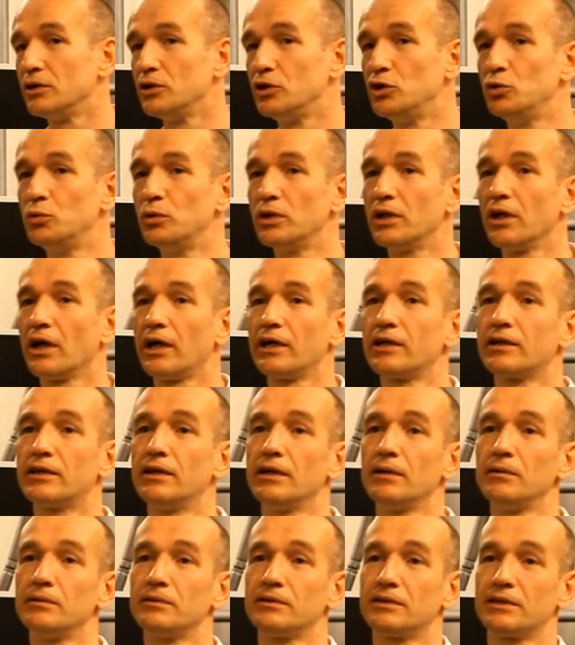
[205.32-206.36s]
you would like
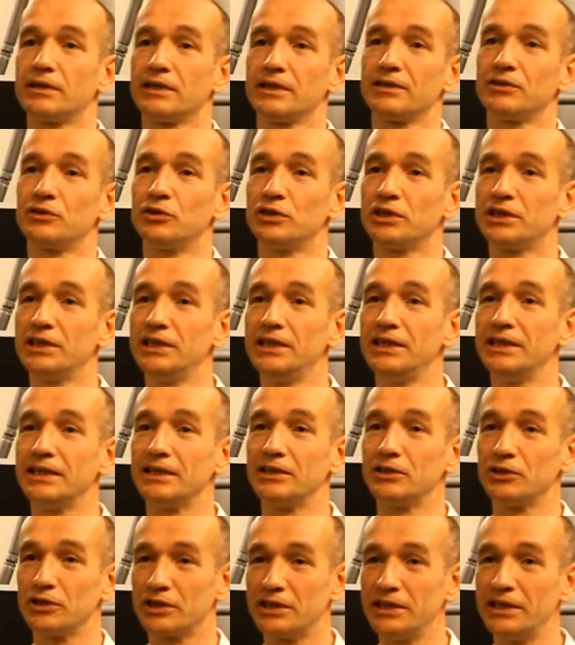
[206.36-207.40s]
that to
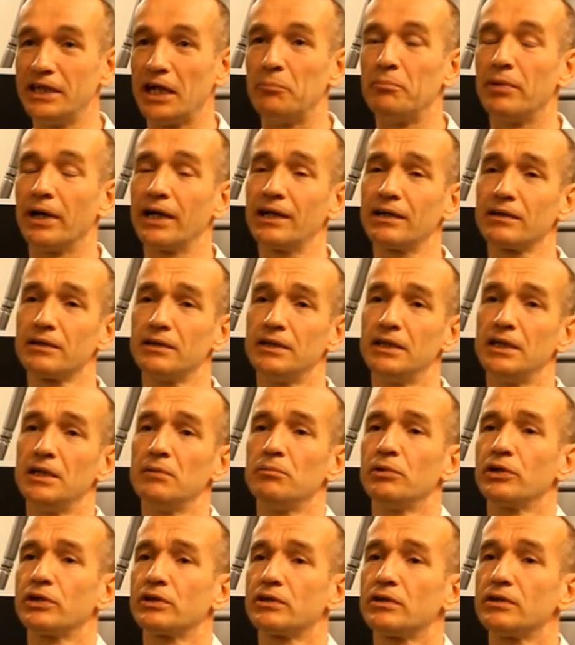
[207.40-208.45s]
see that back.
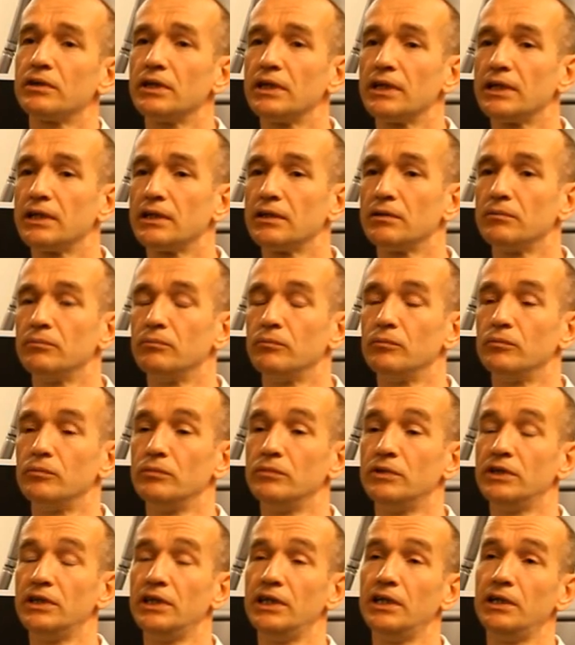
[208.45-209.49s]
But
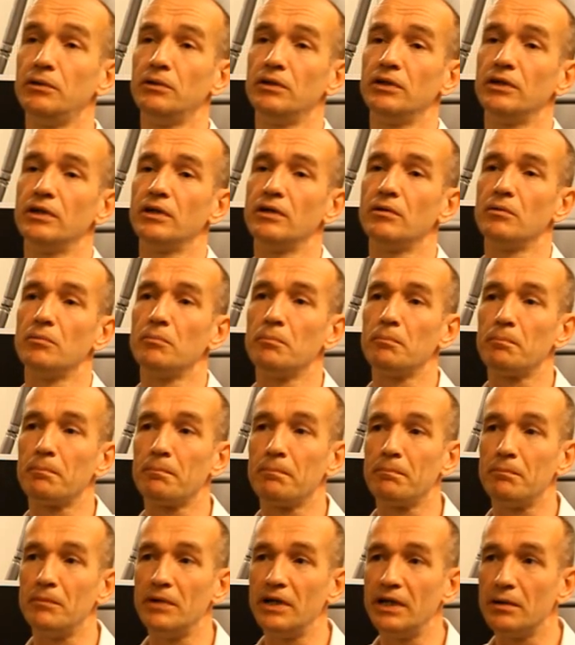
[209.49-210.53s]
the
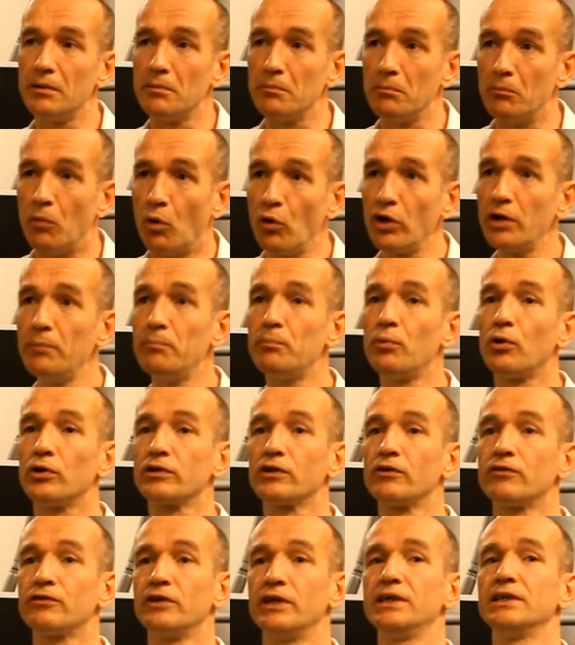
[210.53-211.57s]
more
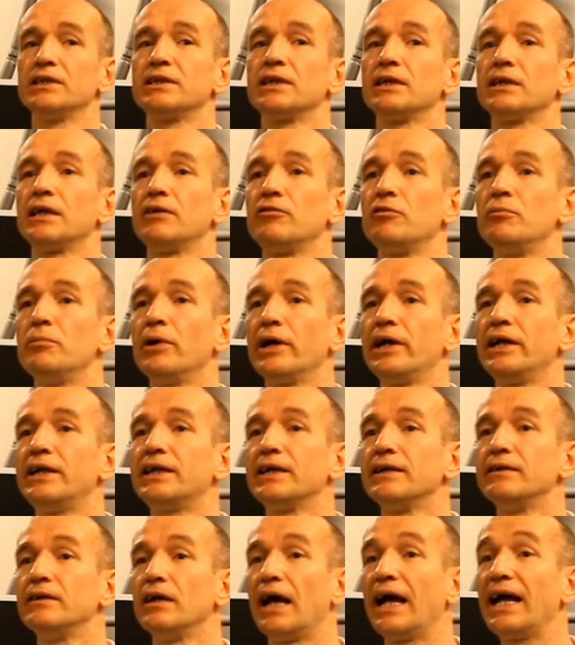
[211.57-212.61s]
important thing is that everybody
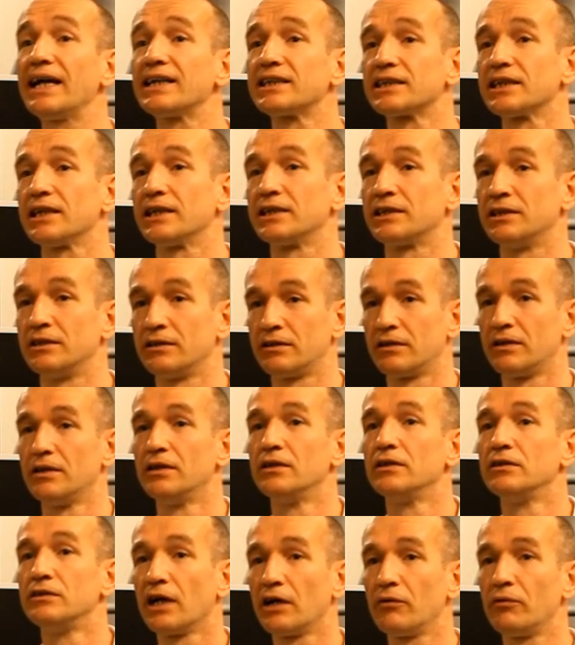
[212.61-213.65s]
can access it
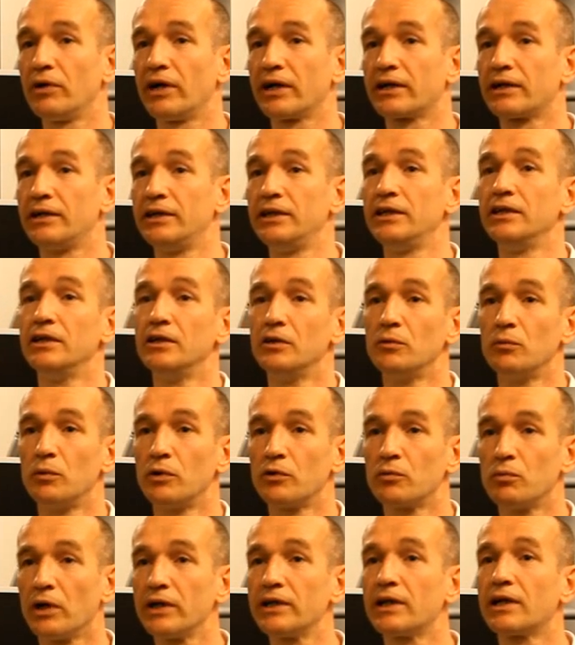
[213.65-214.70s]
directly
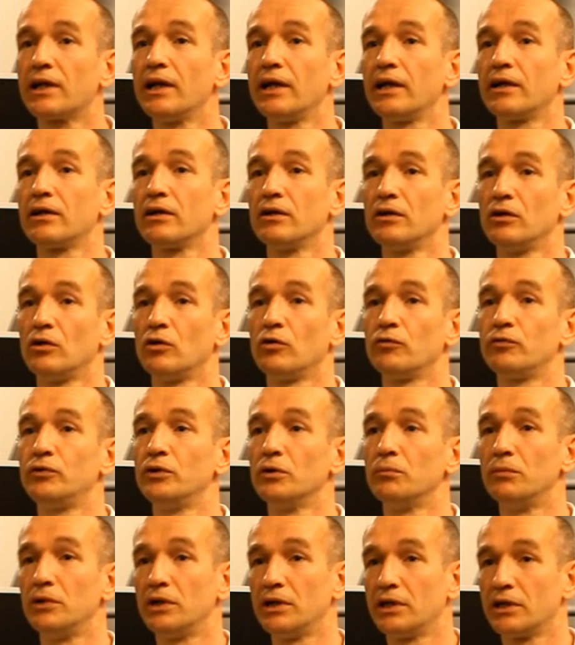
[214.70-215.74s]
with one click of
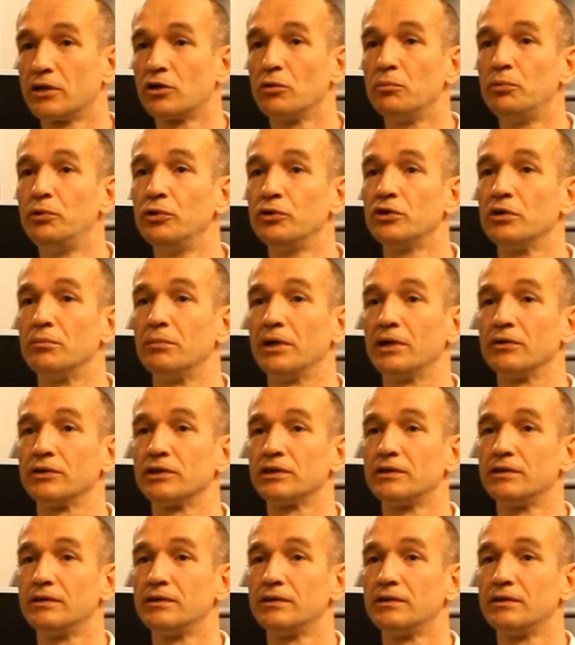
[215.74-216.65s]
your computer mouse.